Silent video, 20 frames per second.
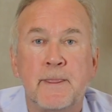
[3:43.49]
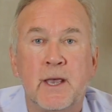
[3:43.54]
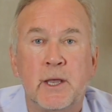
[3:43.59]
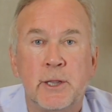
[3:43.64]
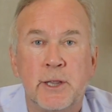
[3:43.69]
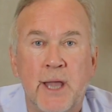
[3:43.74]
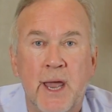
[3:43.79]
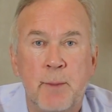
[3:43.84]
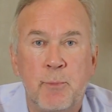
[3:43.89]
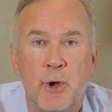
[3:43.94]

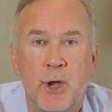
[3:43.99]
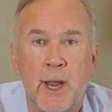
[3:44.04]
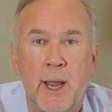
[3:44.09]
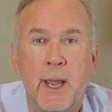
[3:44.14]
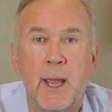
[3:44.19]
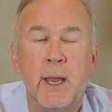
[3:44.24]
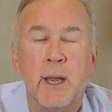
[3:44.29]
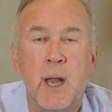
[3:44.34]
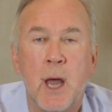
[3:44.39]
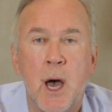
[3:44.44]
Labor
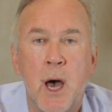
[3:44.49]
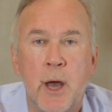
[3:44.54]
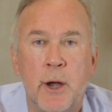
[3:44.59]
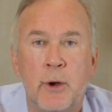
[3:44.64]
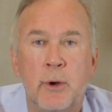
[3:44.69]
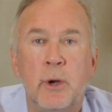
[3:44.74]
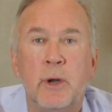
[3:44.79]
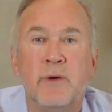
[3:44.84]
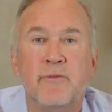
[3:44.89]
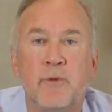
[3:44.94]
Day in
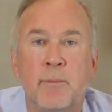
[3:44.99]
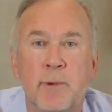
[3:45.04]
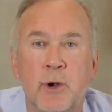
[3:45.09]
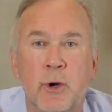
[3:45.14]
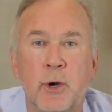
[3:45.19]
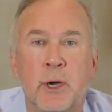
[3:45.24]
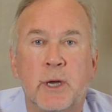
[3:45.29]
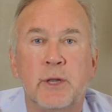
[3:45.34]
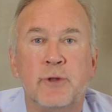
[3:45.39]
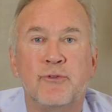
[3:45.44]
honor of
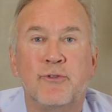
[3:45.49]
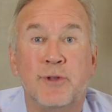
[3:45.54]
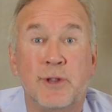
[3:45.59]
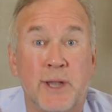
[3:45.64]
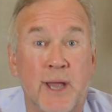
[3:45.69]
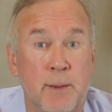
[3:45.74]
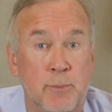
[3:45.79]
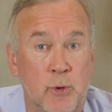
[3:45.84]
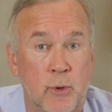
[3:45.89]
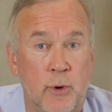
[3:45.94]
Americans'
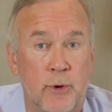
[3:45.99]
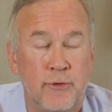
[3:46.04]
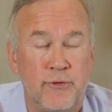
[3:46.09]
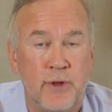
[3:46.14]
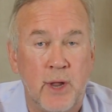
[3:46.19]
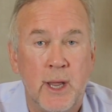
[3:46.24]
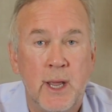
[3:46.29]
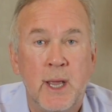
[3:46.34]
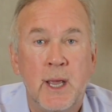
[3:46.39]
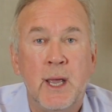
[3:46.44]
laborers.